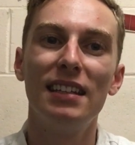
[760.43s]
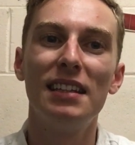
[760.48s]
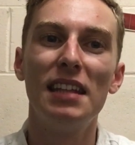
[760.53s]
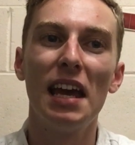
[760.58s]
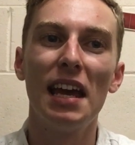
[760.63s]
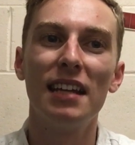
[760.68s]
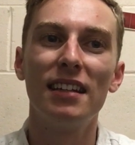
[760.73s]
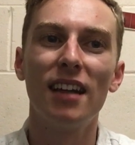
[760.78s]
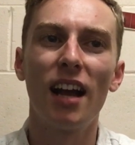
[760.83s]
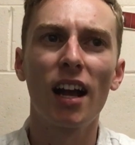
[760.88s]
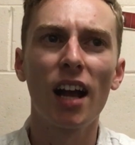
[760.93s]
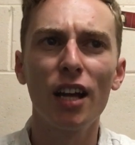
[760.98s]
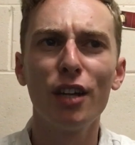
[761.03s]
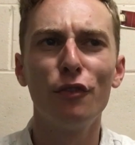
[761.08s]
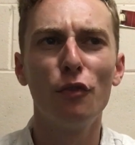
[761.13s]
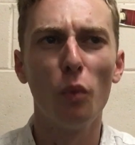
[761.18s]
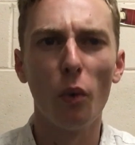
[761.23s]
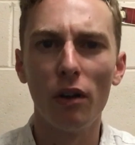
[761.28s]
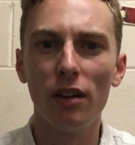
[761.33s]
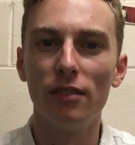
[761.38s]
then I kind
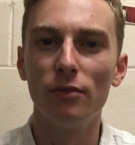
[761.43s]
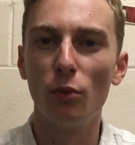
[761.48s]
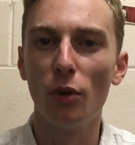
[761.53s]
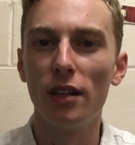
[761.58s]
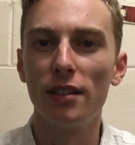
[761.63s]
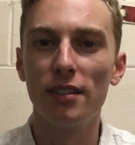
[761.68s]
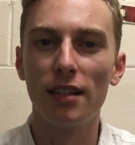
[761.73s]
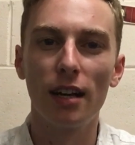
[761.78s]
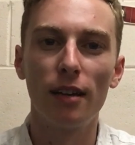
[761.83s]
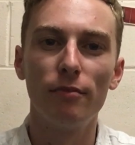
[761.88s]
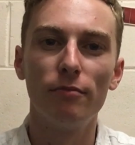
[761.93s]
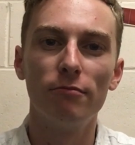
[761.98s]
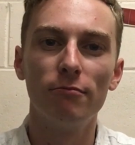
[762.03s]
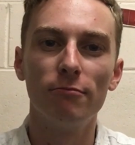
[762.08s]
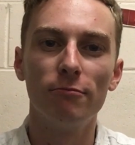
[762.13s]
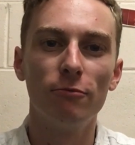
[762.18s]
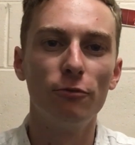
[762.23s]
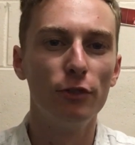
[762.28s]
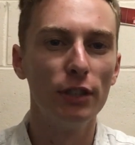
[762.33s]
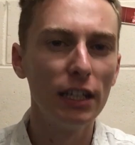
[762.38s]
of want one that
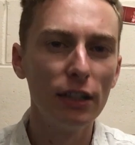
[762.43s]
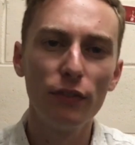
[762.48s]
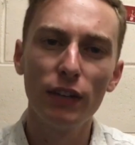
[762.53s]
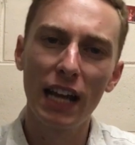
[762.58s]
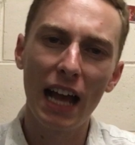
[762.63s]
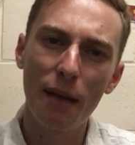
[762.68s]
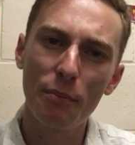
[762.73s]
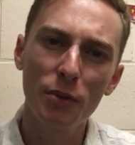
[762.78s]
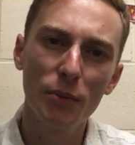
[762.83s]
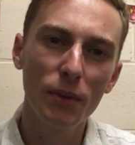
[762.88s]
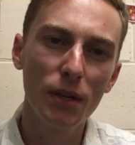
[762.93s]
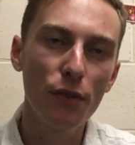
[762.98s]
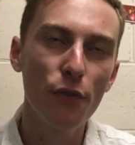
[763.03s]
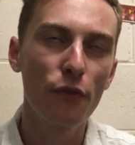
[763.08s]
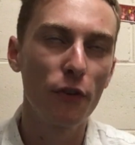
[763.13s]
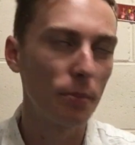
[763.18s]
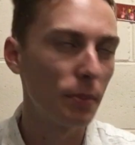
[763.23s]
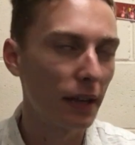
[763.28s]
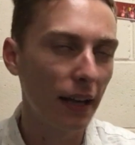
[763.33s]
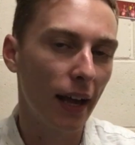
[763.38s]
I'm really, really happy with
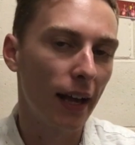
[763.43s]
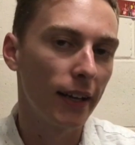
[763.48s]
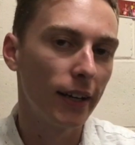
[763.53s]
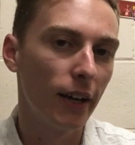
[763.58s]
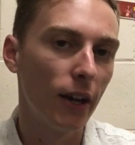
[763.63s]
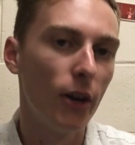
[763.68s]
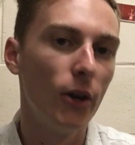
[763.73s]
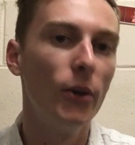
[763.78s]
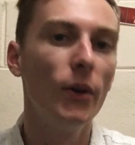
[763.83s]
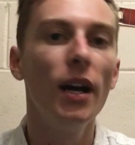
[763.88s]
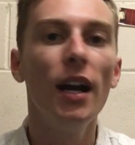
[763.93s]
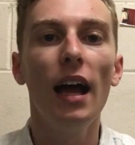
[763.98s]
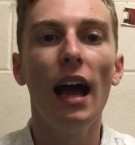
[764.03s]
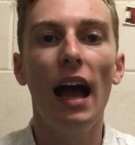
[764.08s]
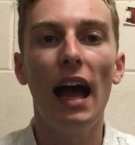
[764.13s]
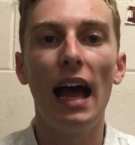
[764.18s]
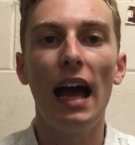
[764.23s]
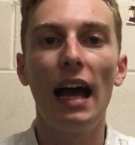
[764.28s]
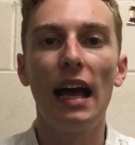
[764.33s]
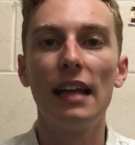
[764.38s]
from the get-go,
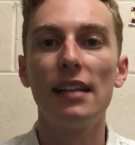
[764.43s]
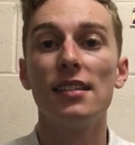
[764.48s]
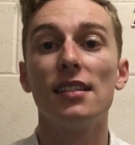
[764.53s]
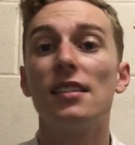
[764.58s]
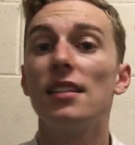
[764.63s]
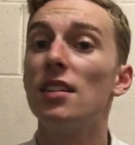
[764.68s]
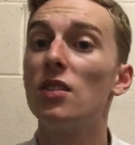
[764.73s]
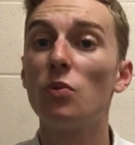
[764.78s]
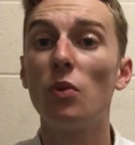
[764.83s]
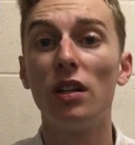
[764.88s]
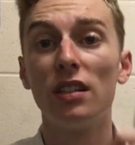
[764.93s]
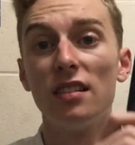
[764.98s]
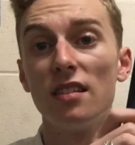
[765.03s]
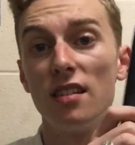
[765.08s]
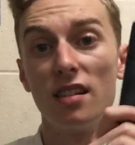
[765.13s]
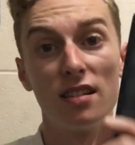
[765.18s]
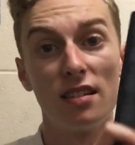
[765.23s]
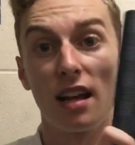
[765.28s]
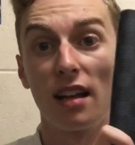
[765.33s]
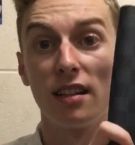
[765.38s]
and this one
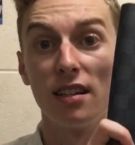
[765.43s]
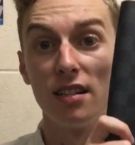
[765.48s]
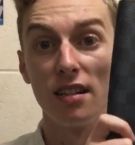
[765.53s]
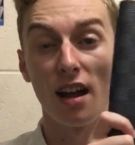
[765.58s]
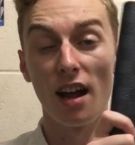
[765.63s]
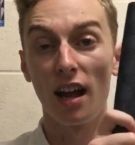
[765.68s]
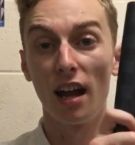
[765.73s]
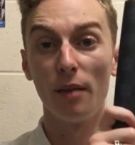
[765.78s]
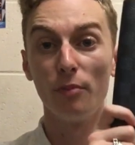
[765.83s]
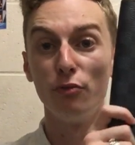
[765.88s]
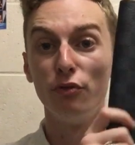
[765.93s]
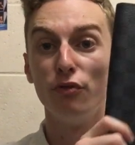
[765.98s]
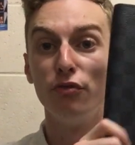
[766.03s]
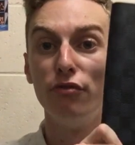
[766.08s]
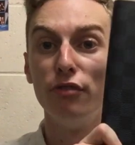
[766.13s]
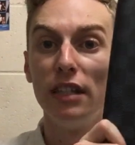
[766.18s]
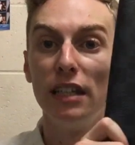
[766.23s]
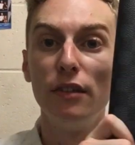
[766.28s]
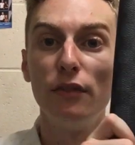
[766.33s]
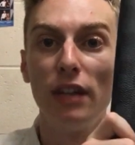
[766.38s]
is exactly that.
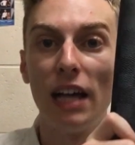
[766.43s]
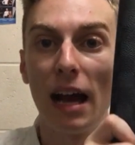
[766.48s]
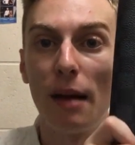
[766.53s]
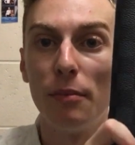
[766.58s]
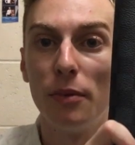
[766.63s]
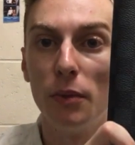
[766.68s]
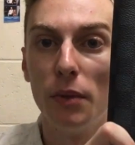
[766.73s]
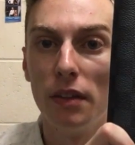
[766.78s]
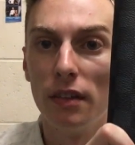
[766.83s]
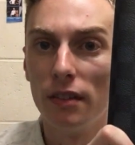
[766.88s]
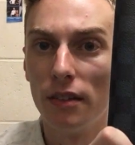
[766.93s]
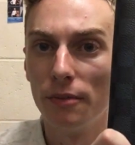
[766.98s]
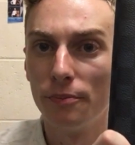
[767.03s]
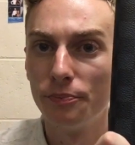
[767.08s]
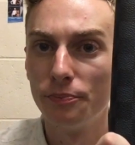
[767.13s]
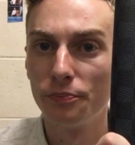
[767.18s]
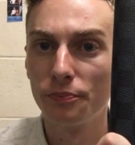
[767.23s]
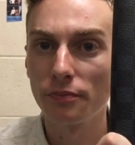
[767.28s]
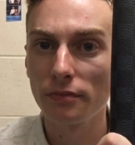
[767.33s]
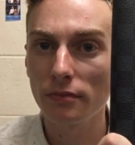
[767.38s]
I'm really, really happy with it,
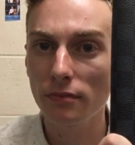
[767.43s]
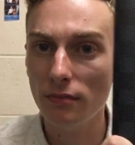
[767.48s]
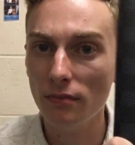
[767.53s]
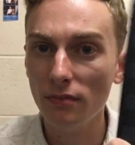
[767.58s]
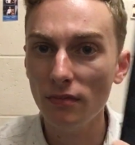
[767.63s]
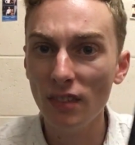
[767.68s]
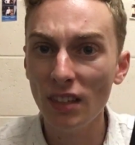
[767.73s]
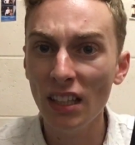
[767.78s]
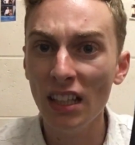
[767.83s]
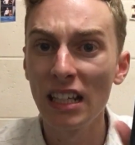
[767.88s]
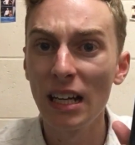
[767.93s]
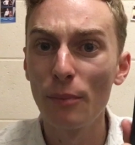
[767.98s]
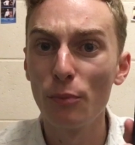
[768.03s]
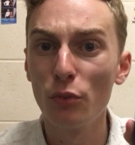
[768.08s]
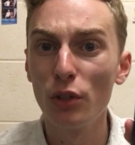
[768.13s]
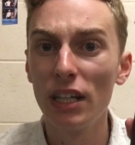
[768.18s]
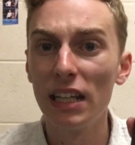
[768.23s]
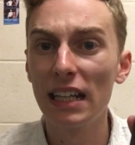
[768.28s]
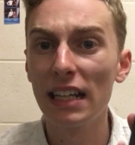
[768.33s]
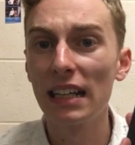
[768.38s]
and I'm
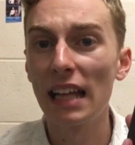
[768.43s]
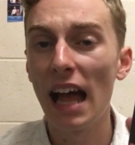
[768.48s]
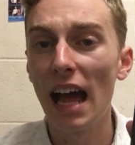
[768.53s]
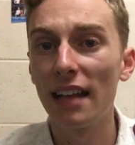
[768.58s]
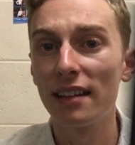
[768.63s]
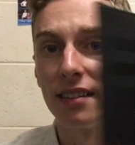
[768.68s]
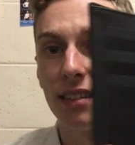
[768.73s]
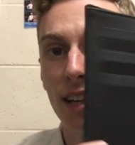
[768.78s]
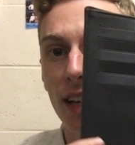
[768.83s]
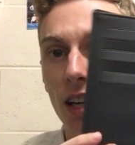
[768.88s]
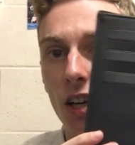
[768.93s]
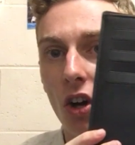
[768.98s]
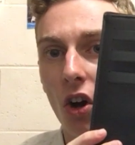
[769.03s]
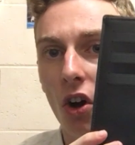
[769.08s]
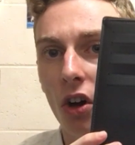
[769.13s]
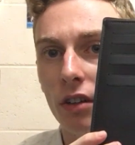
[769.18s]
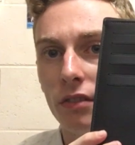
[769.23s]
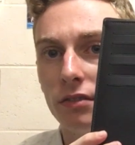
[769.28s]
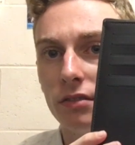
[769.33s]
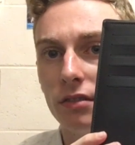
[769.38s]
really glad that I
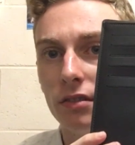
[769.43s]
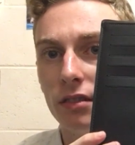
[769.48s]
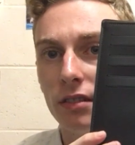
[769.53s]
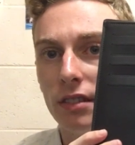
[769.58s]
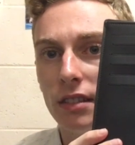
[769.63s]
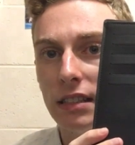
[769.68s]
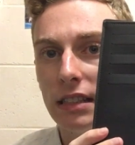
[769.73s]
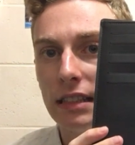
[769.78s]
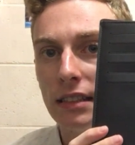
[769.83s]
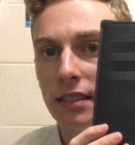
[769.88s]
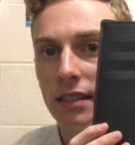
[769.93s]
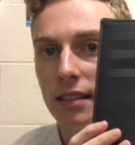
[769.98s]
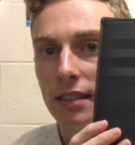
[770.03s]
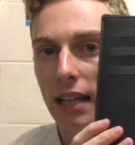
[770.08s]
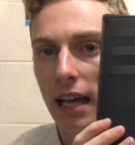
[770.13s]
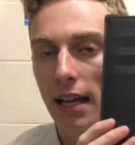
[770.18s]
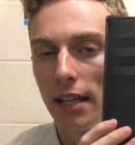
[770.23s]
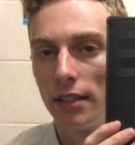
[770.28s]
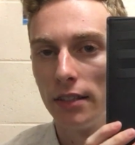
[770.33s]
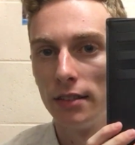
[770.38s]
got this
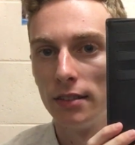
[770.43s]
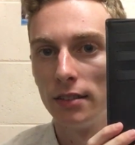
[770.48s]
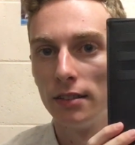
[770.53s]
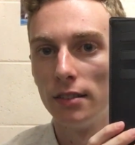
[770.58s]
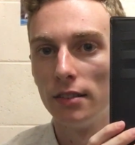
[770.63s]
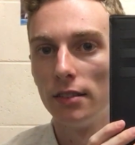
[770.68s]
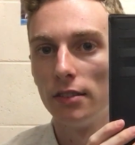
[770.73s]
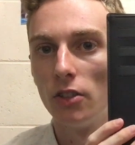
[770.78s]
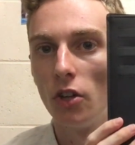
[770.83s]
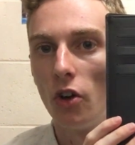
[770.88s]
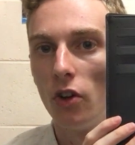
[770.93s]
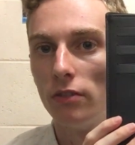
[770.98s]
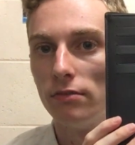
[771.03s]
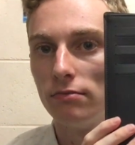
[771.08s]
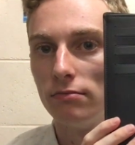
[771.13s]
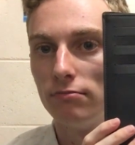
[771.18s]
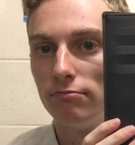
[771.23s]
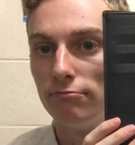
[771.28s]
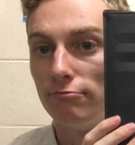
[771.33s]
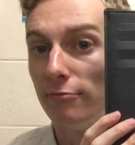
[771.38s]
and not
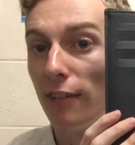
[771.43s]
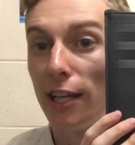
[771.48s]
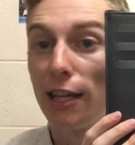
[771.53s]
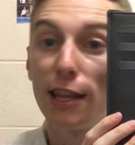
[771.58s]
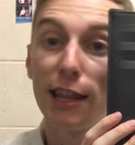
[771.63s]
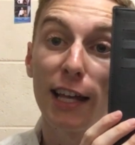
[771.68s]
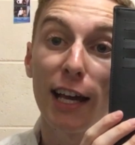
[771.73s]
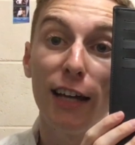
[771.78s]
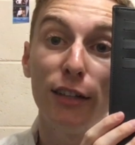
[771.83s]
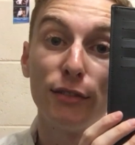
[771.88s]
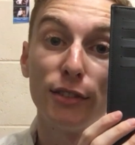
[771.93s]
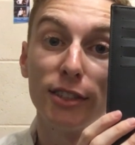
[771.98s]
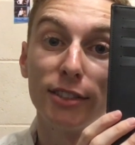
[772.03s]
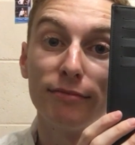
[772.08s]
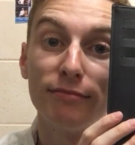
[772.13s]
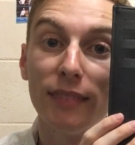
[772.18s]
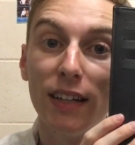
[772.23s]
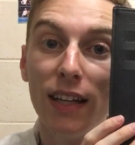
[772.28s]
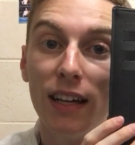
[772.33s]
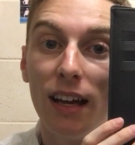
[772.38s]
anything else.
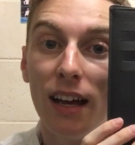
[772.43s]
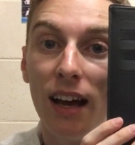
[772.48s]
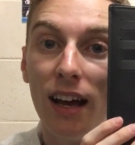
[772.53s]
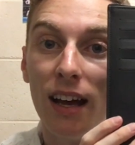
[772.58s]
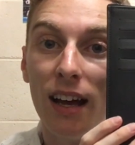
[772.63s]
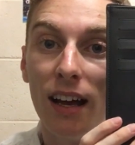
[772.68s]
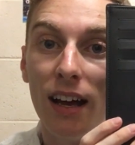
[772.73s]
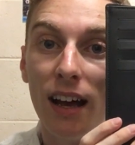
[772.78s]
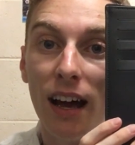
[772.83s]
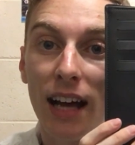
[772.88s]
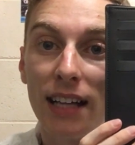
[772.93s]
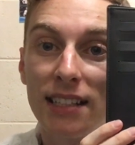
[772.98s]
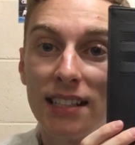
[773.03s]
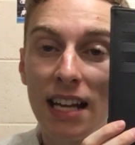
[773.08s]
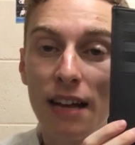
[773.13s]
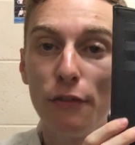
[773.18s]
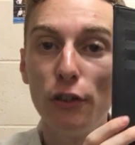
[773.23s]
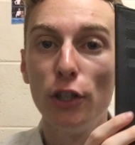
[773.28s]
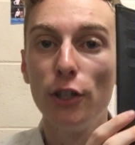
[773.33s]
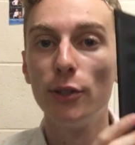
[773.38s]
I did
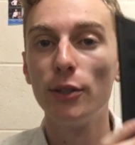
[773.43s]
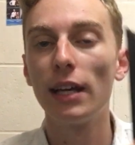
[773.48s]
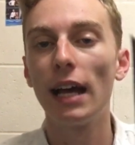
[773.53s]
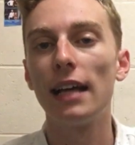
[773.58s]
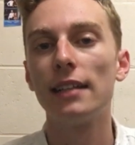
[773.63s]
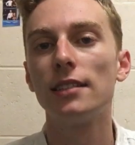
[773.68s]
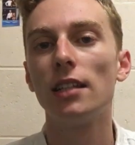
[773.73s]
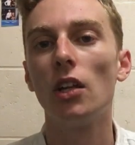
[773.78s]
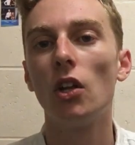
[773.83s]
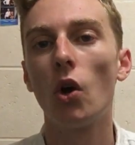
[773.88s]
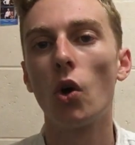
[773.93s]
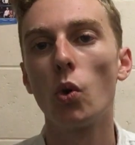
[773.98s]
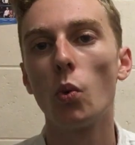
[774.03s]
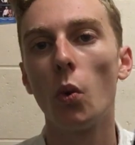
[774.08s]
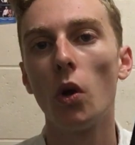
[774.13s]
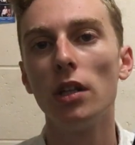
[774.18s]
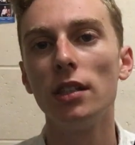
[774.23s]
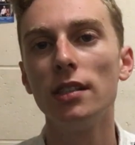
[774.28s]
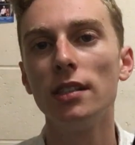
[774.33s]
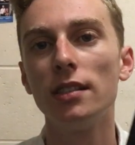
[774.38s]
have a look at the long
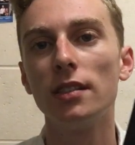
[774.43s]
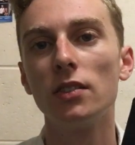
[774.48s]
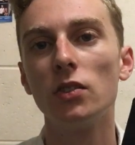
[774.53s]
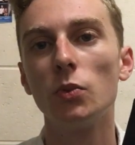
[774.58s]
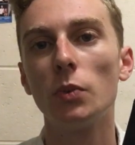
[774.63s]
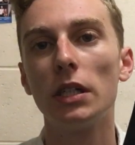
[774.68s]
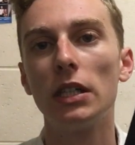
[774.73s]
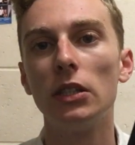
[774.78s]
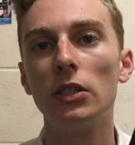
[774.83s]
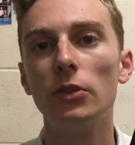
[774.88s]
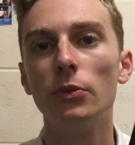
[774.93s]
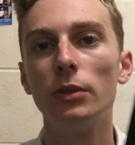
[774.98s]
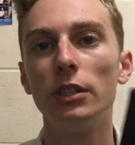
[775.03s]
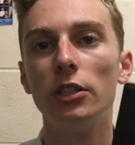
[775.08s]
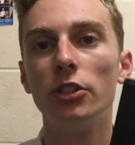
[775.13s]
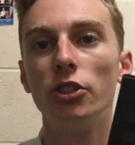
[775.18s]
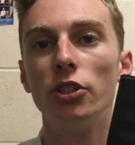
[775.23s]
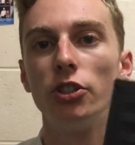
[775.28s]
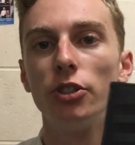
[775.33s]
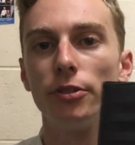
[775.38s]
wallet as well,
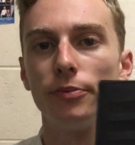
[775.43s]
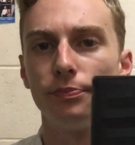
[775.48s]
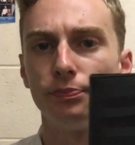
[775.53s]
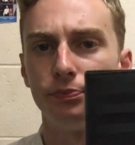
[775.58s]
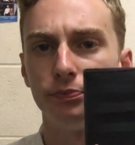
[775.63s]
which